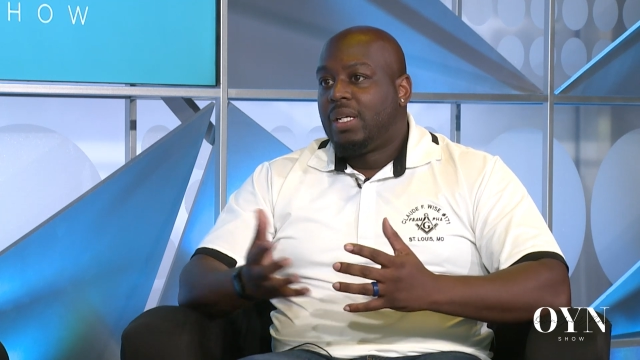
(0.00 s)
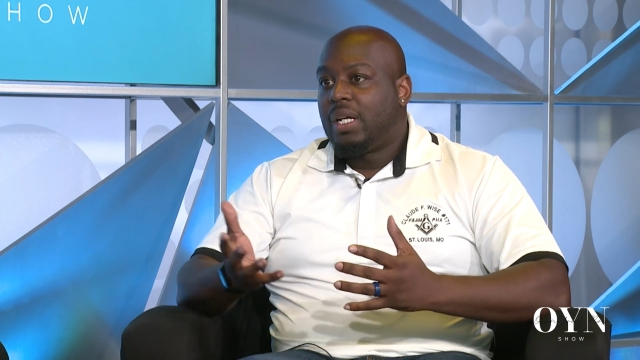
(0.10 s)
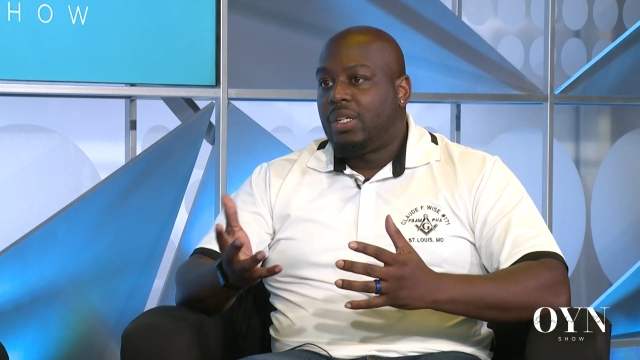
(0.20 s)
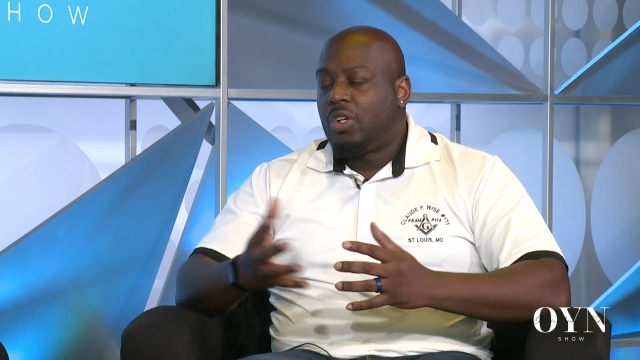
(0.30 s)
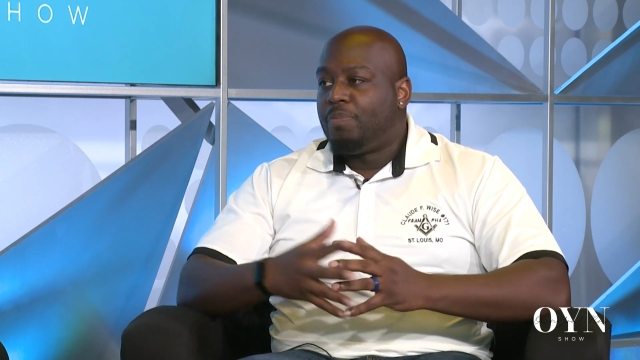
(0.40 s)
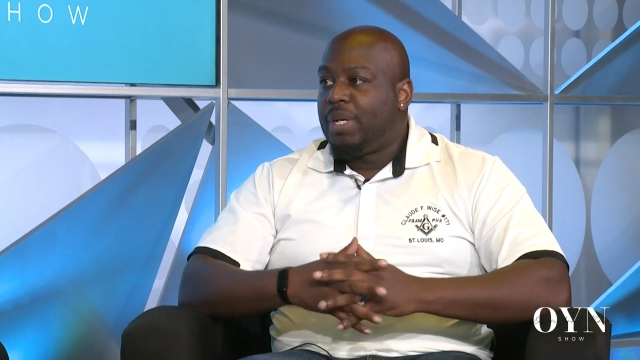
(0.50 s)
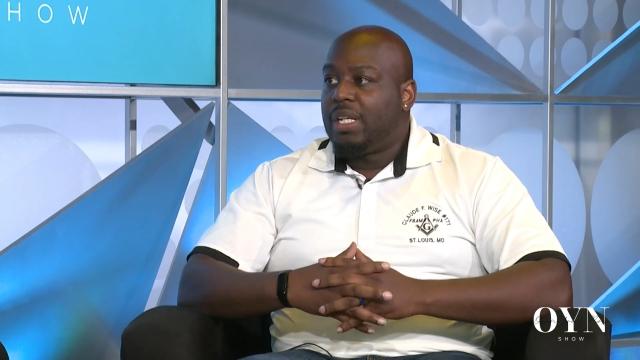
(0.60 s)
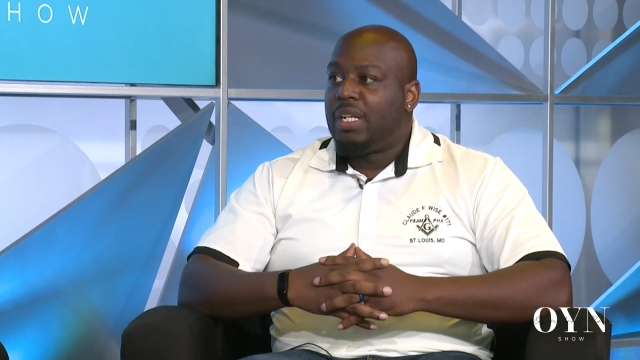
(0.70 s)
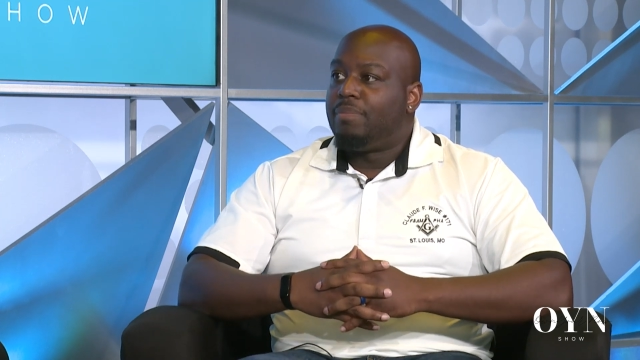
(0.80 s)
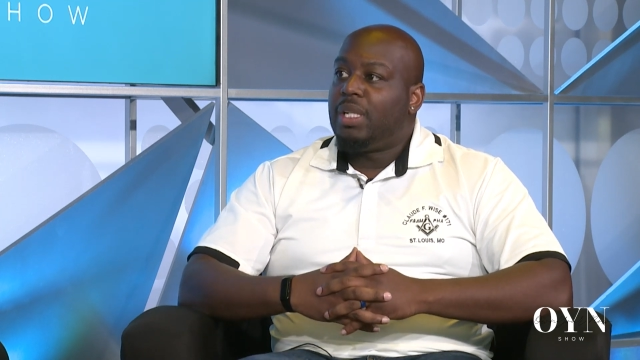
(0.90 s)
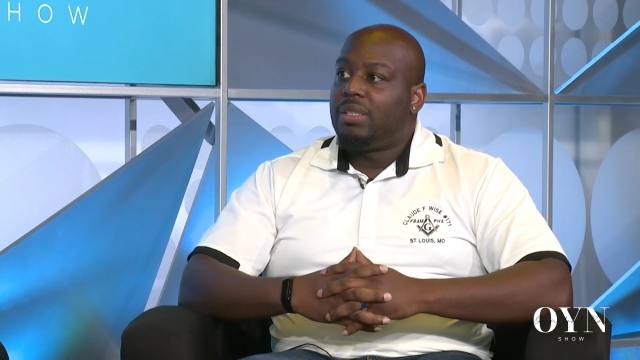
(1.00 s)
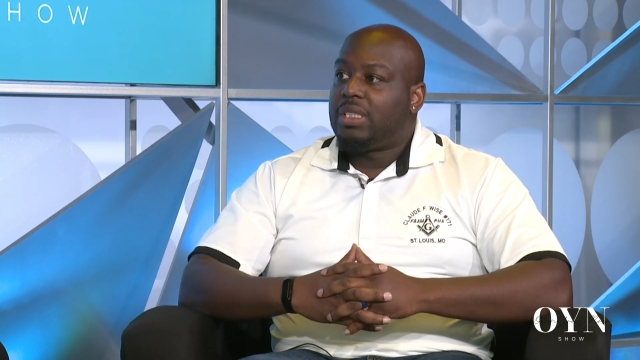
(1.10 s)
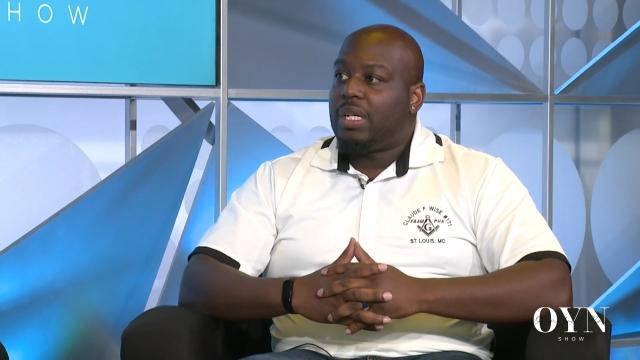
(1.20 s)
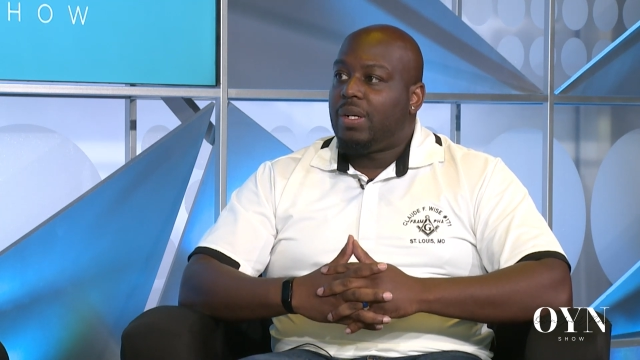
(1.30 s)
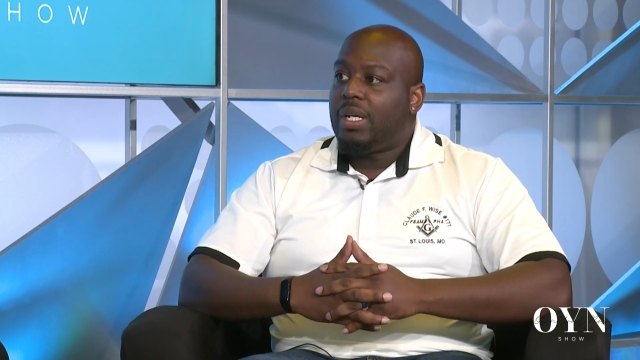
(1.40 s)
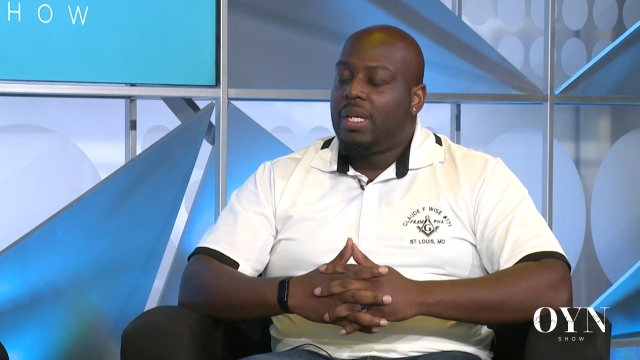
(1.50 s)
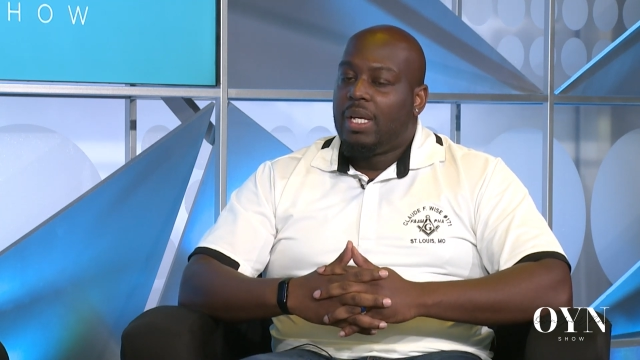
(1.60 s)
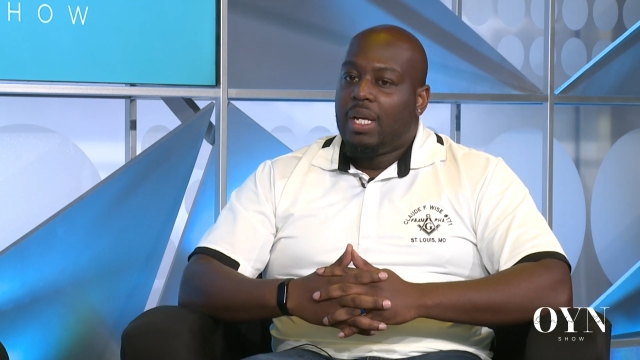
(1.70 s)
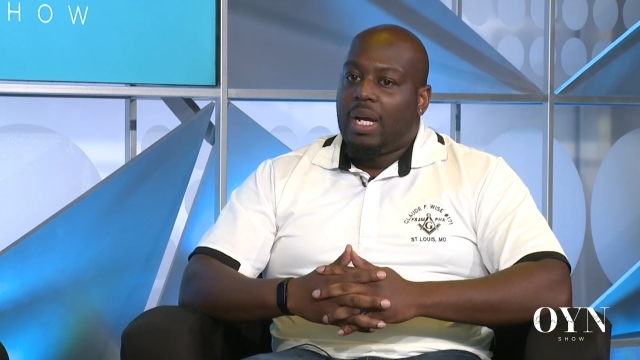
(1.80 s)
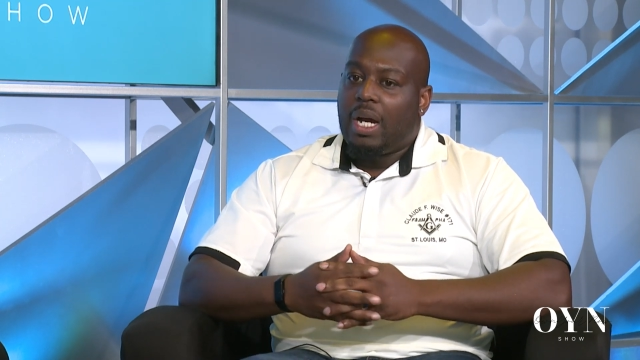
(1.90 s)
Uh, you know, being in the military,
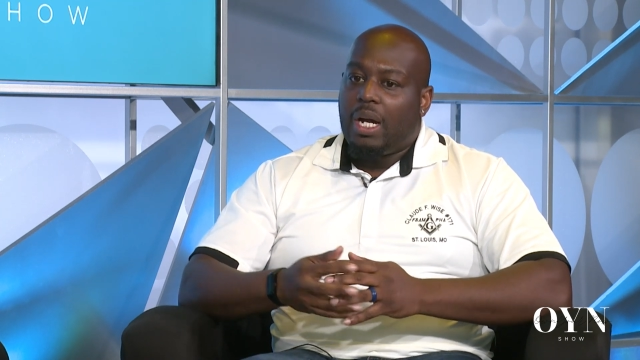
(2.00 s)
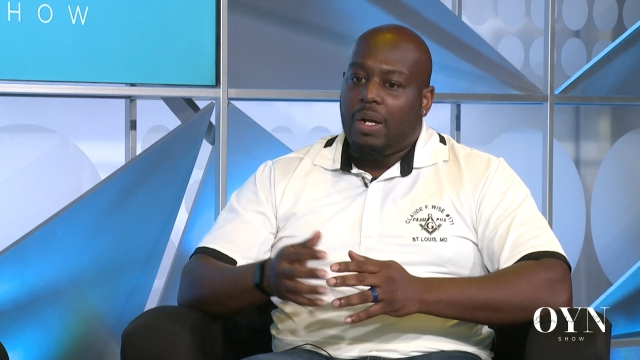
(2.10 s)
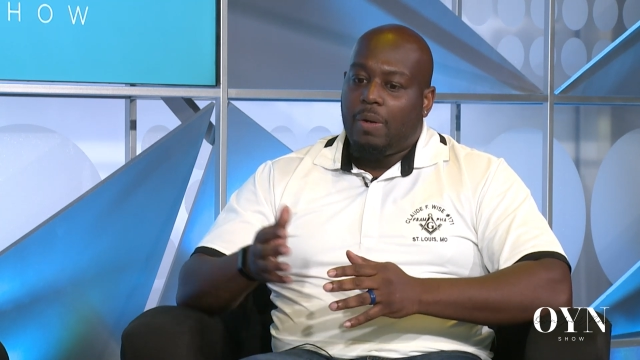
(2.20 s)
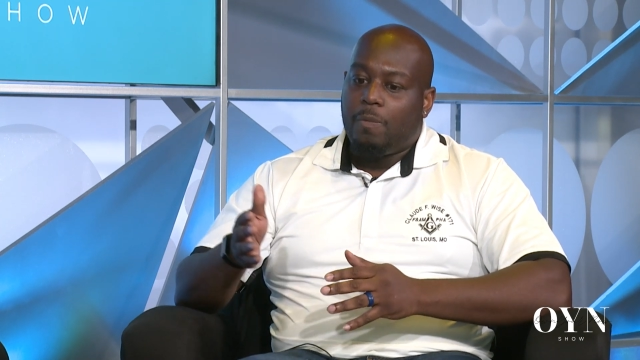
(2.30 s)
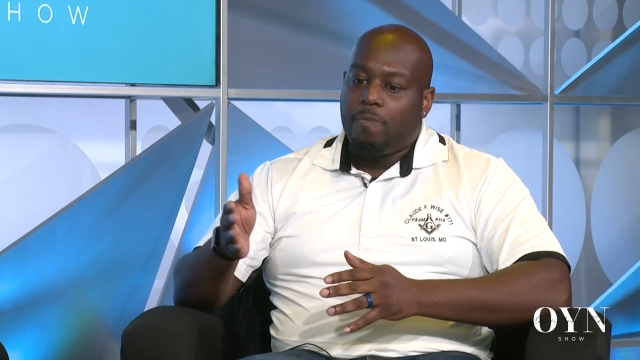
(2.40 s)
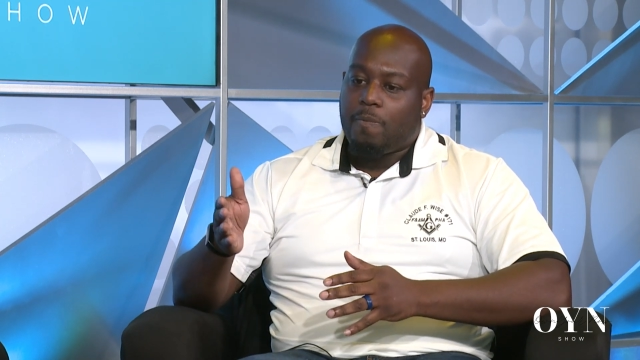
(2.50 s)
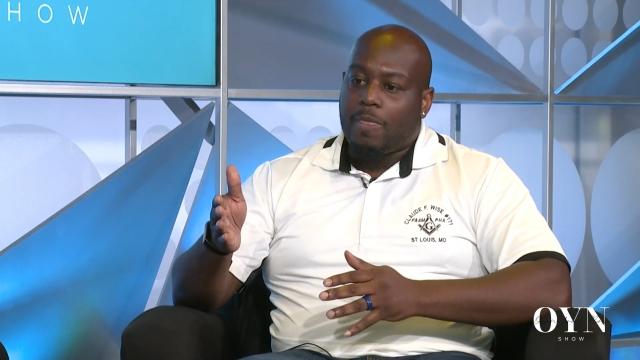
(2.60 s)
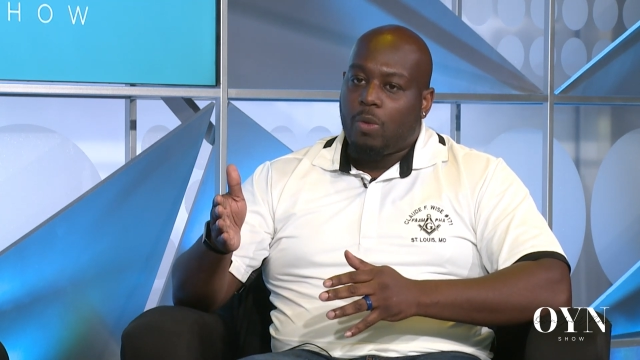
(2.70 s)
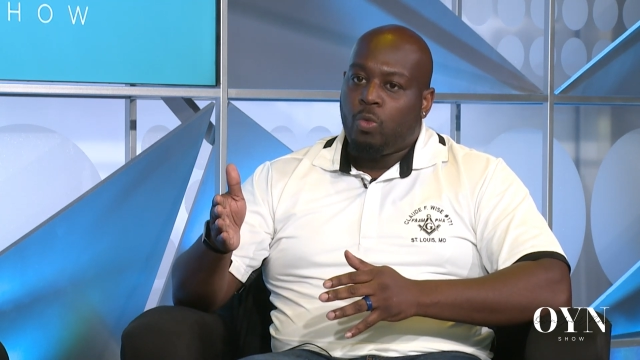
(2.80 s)
um,